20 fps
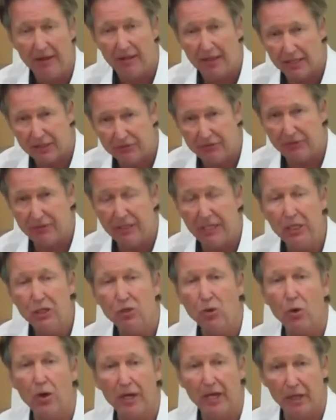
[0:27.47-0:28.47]
That's for the
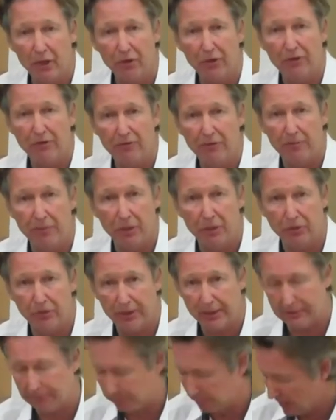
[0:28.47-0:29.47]
indoor health of a
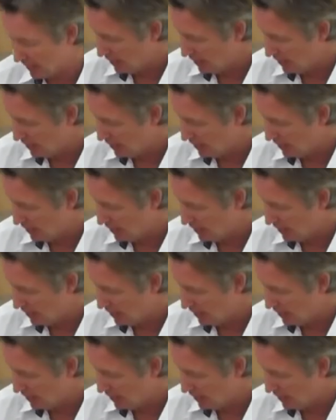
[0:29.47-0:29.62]
building.